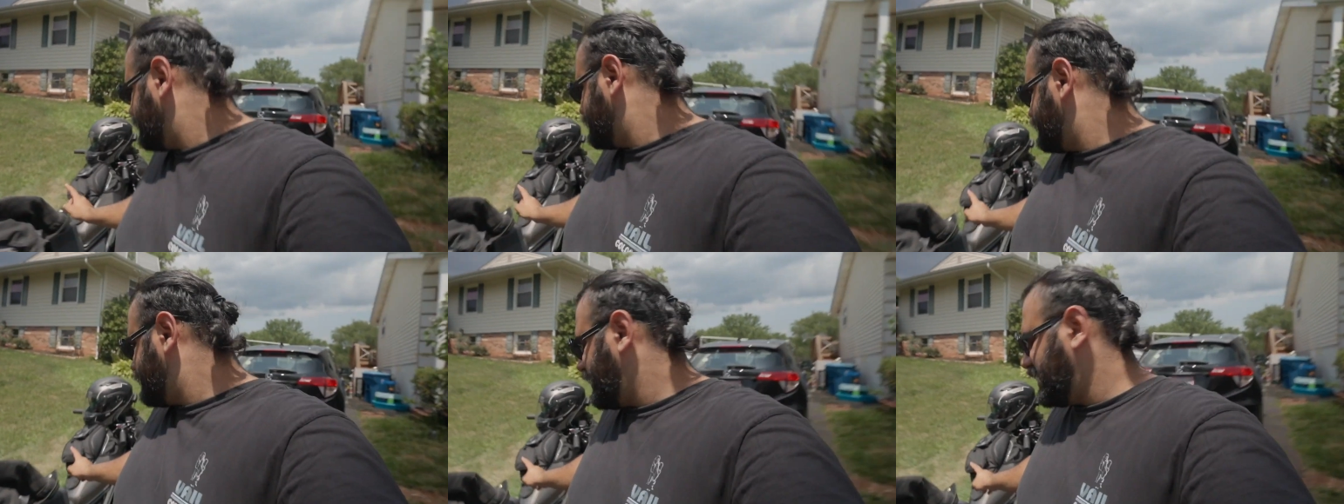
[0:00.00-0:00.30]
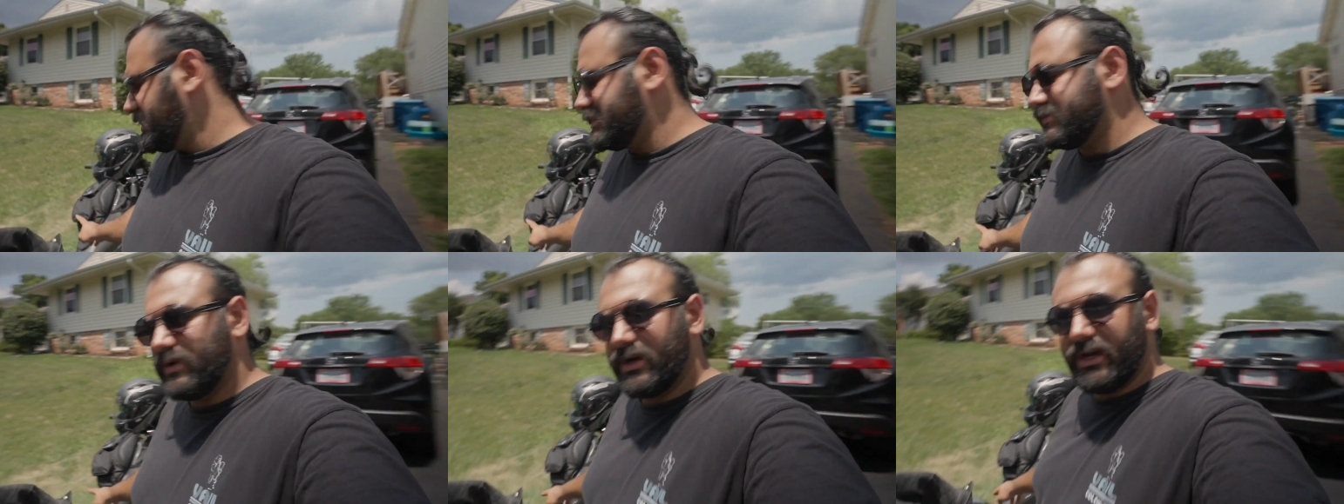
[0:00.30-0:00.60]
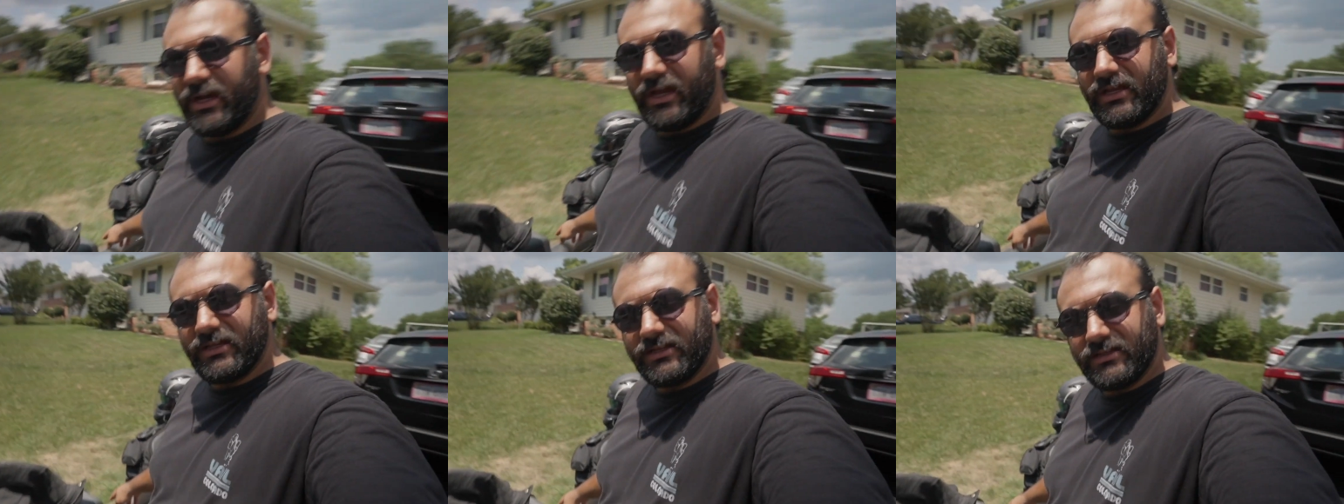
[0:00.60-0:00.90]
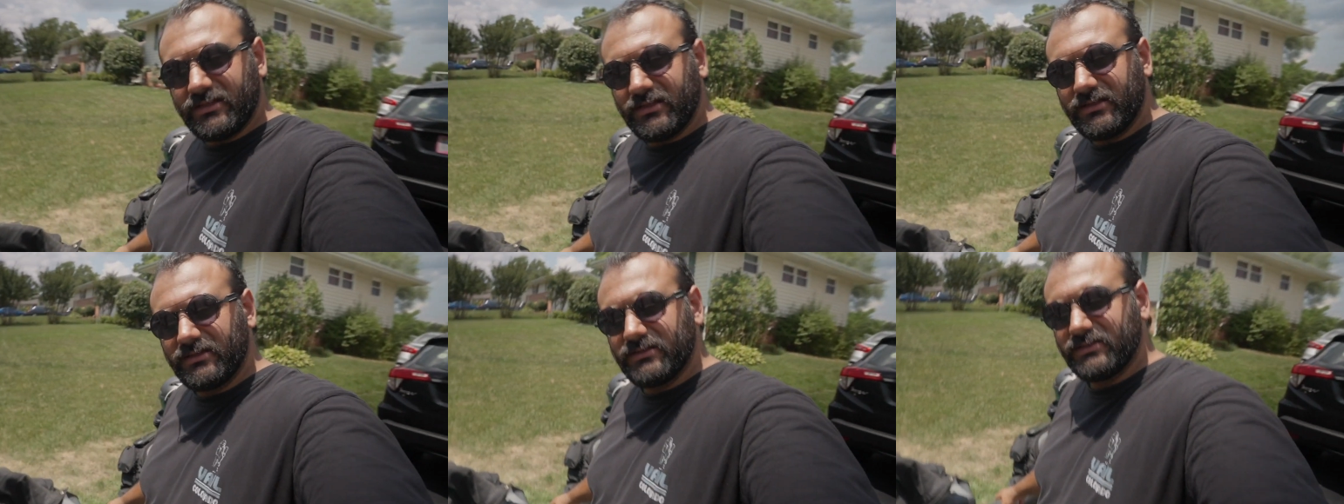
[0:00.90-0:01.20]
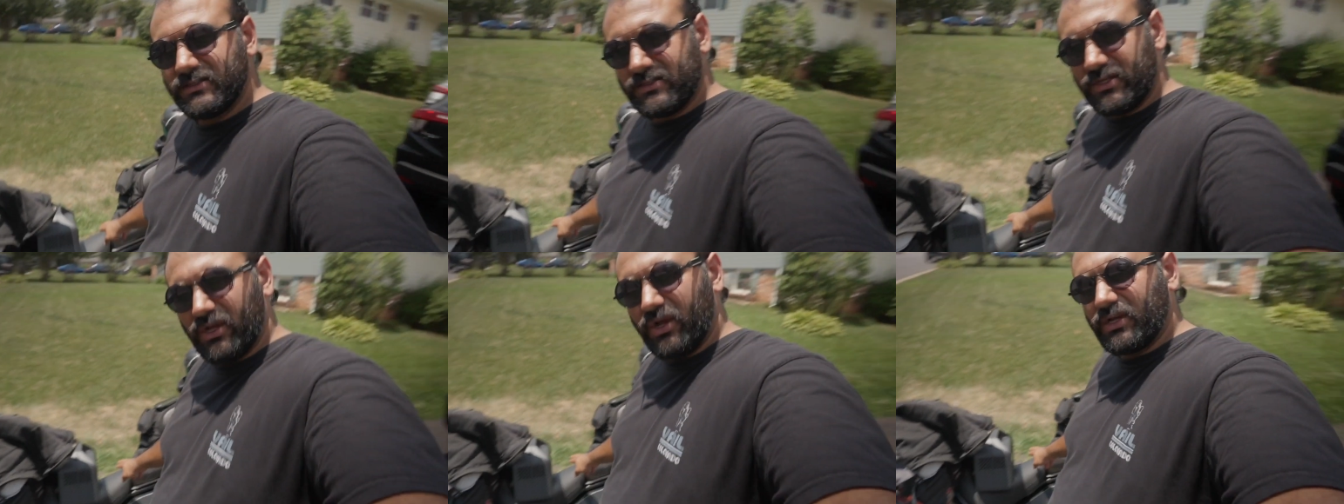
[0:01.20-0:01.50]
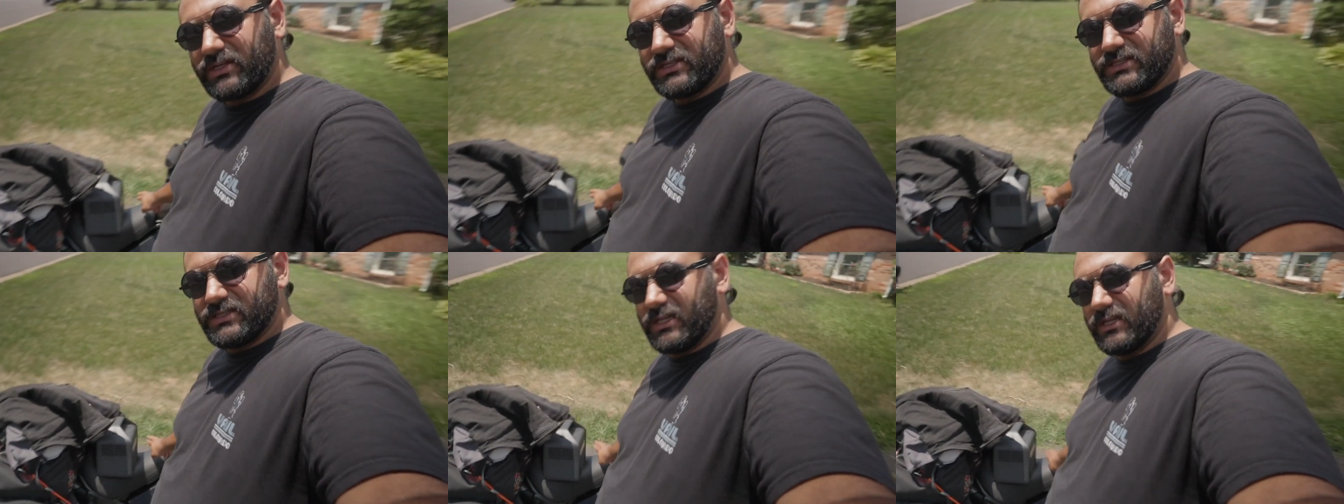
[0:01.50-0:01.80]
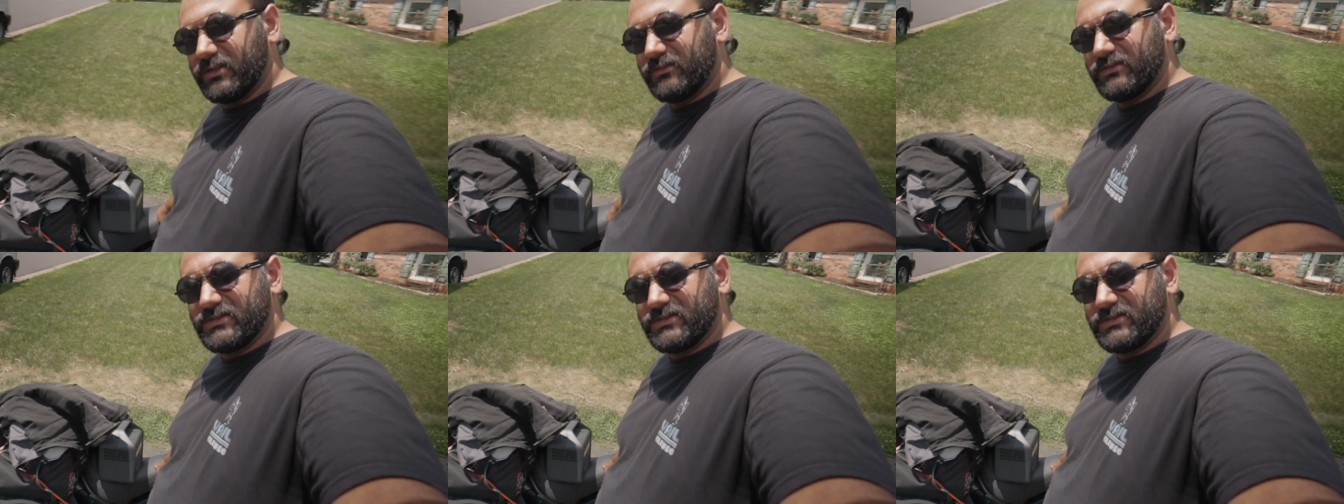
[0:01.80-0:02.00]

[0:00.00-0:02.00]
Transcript: changed my stock seat,